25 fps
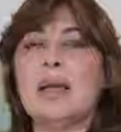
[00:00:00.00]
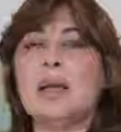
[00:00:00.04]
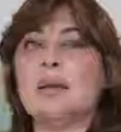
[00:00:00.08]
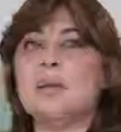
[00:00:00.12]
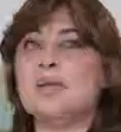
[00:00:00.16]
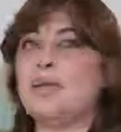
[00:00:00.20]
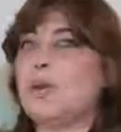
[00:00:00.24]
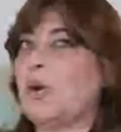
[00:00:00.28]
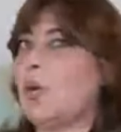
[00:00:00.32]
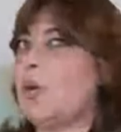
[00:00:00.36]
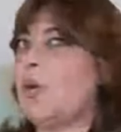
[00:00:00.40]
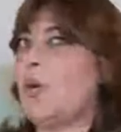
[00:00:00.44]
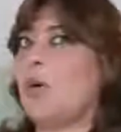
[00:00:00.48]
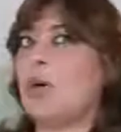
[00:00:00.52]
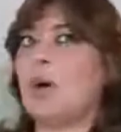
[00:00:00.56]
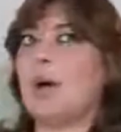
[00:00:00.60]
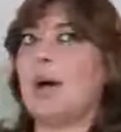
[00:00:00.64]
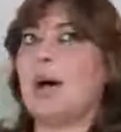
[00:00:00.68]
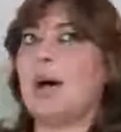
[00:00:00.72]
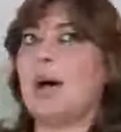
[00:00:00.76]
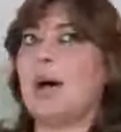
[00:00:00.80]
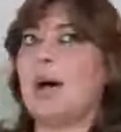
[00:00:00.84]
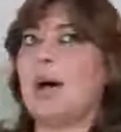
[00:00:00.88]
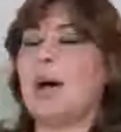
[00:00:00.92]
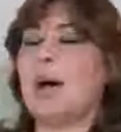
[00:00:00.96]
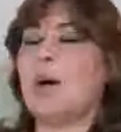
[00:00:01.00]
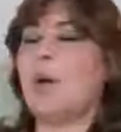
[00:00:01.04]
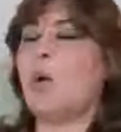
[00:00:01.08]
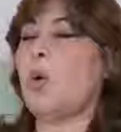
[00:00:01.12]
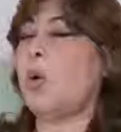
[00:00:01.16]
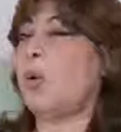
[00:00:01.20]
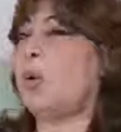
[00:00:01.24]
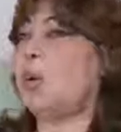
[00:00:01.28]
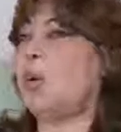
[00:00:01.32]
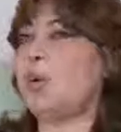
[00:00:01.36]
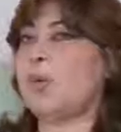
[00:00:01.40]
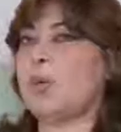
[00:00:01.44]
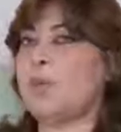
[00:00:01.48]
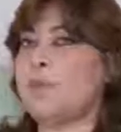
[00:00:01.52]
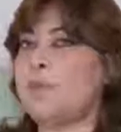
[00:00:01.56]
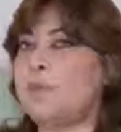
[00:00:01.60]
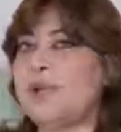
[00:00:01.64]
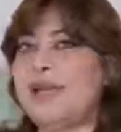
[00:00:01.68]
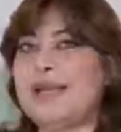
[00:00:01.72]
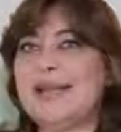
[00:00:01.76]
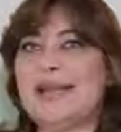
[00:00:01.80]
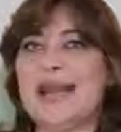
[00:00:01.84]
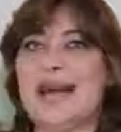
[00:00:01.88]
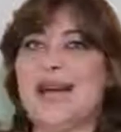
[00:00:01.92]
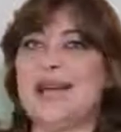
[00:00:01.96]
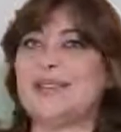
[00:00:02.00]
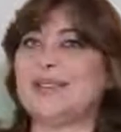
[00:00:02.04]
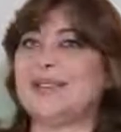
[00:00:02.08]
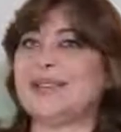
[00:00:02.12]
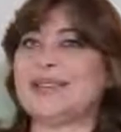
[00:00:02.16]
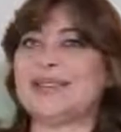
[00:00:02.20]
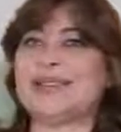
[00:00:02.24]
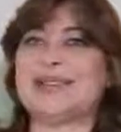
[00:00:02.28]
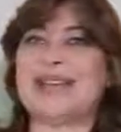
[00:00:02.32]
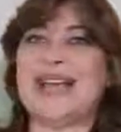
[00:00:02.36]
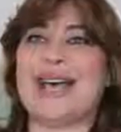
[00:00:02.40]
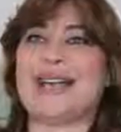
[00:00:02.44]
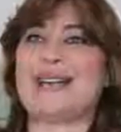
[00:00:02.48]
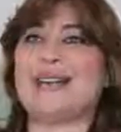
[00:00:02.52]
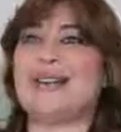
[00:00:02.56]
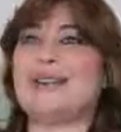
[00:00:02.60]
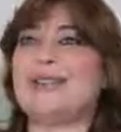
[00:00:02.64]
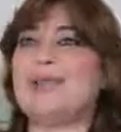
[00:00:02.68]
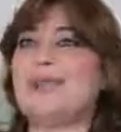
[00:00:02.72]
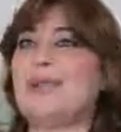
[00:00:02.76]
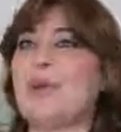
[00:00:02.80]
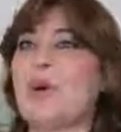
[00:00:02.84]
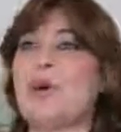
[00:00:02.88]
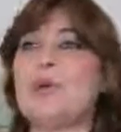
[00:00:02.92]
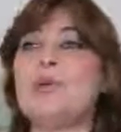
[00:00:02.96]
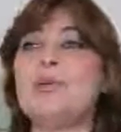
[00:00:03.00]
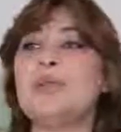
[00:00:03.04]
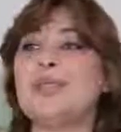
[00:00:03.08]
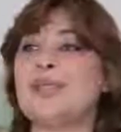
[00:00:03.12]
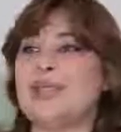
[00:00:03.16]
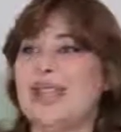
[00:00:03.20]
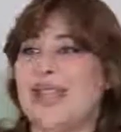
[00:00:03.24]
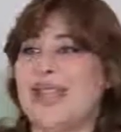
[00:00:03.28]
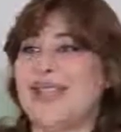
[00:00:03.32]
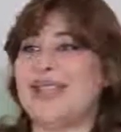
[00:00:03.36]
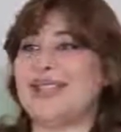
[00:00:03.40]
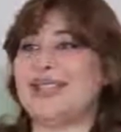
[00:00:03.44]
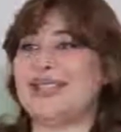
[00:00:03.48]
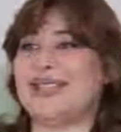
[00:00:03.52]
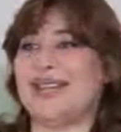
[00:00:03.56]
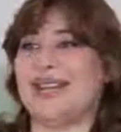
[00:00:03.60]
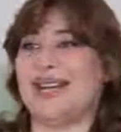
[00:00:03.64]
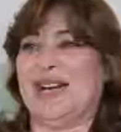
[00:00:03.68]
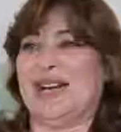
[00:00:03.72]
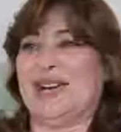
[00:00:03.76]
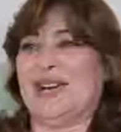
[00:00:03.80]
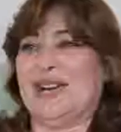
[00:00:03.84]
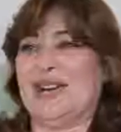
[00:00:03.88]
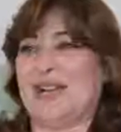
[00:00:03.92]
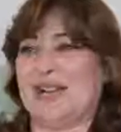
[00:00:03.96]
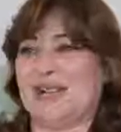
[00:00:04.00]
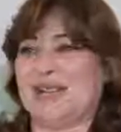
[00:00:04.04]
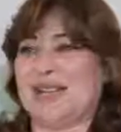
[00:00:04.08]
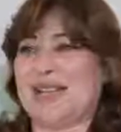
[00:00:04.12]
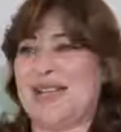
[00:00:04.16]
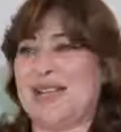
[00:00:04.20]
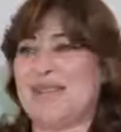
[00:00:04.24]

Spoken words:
So all European countries have long changed their laws.